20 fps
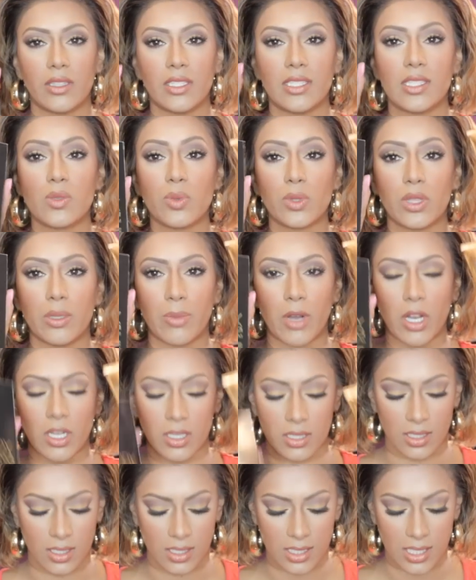This is what the
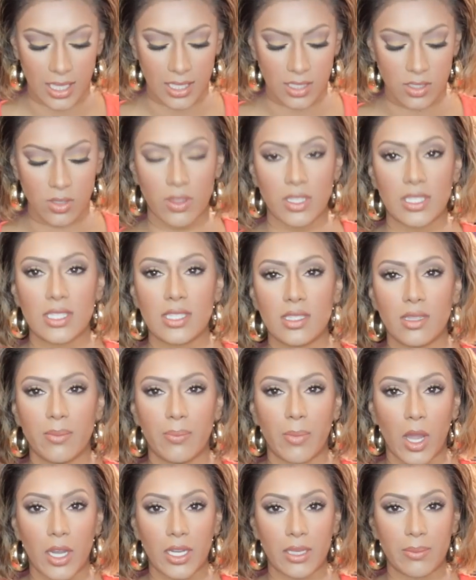box looks like. So this is the
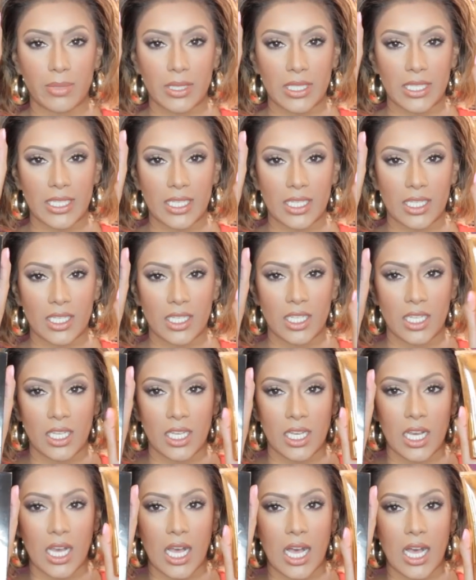Body Bling
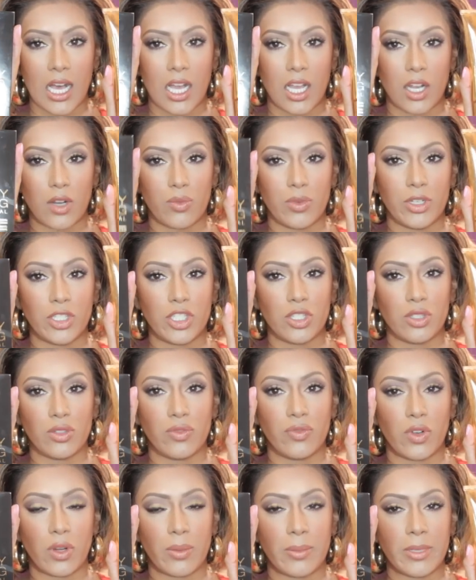original
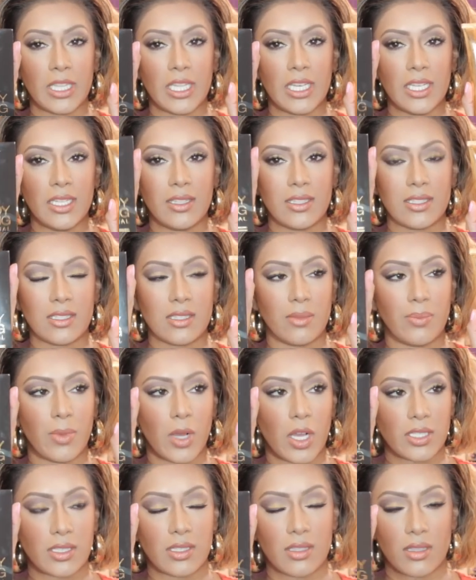formula. This is the
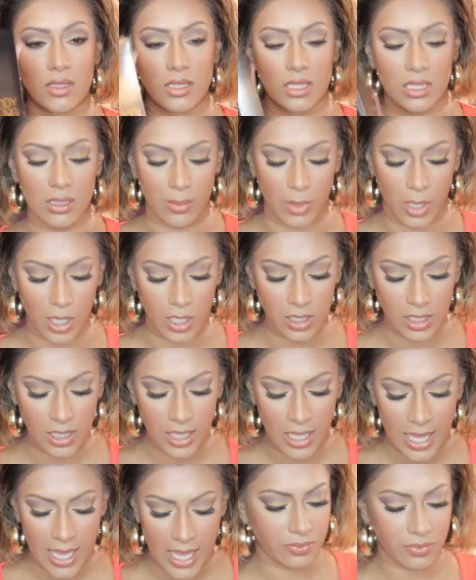box and this is the bottle.
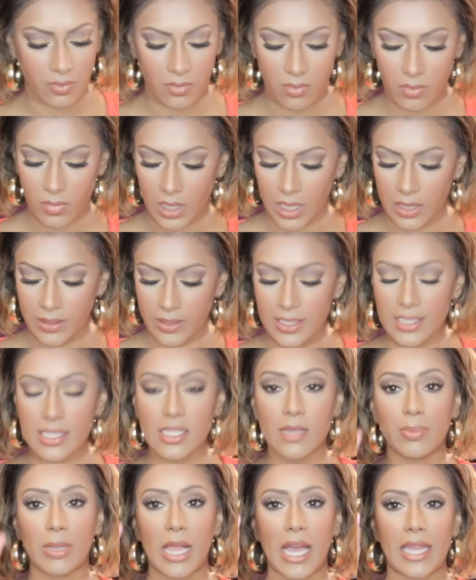This is
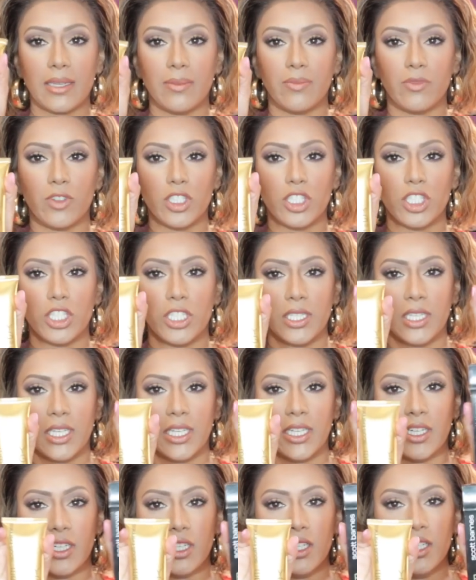the platinum version
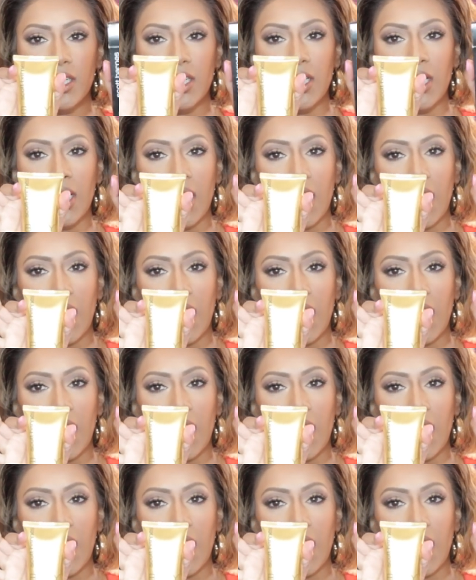here.